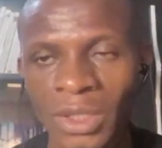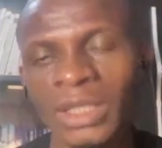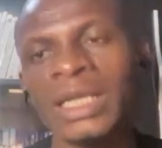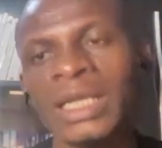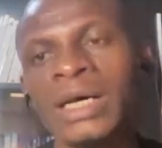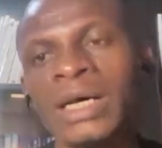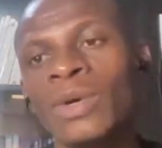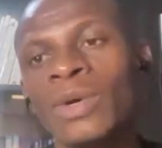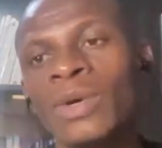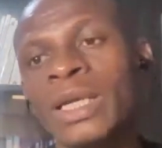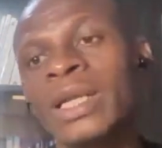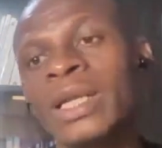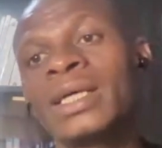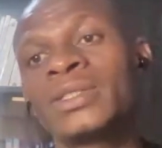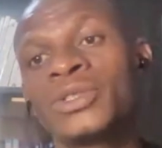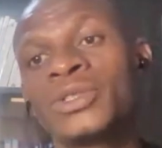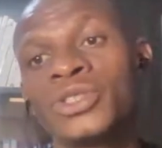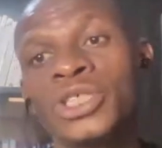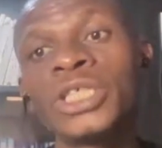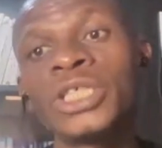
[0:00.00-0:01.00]
Now, when
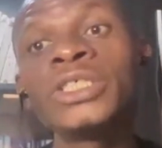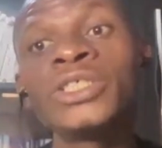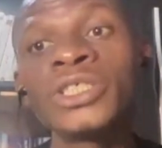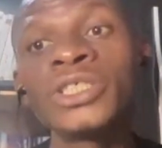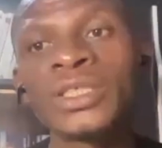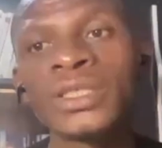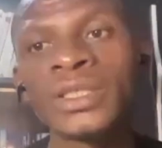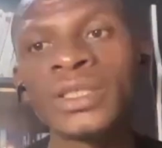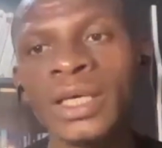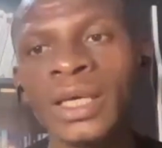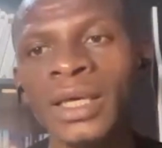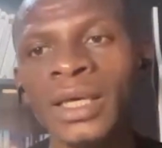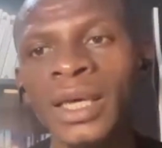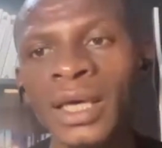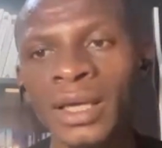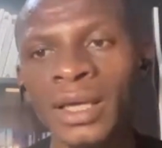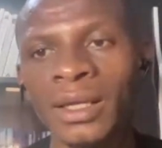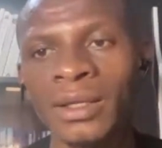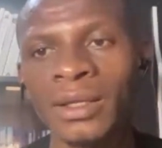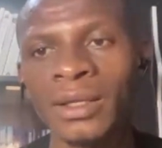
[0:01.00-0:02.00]
that changes
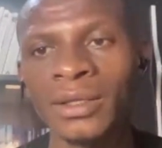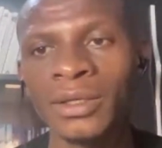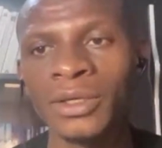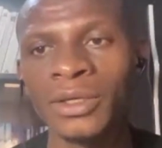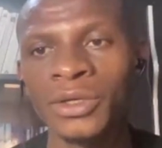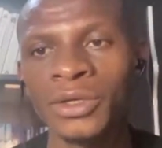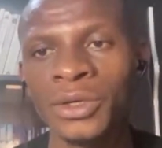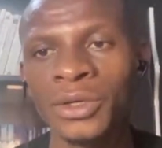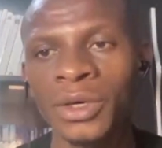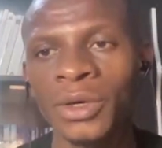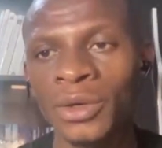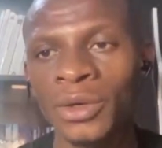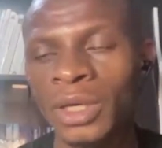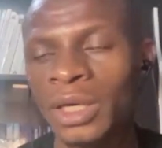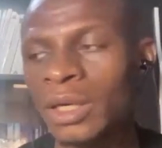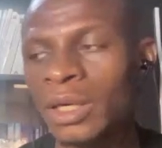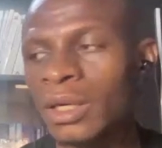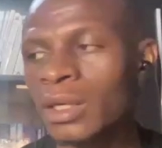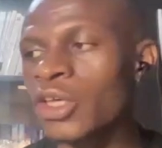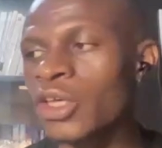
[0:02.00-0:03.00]
again,
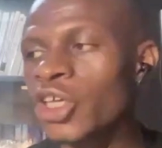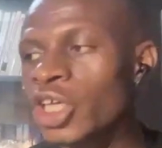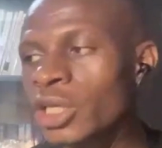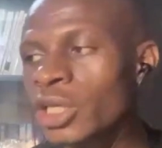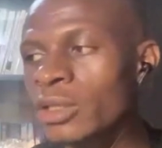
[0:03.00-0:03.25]
okay,